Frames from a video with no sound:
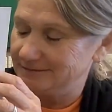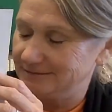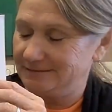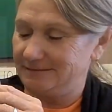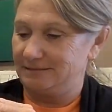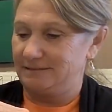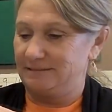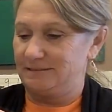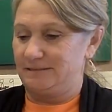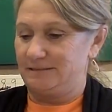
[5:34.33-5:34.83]

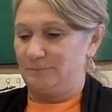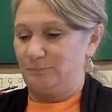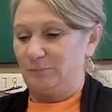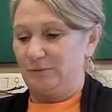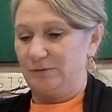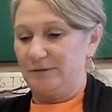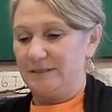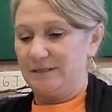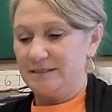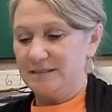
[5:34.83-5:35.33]
It's
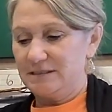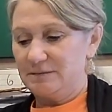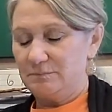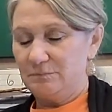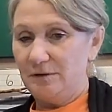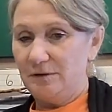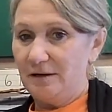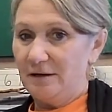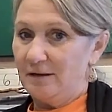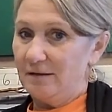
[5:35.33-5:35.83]
pretty
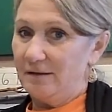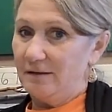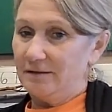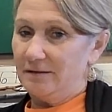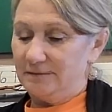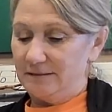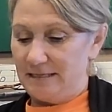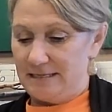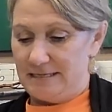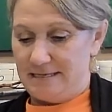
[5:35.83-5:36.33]
small.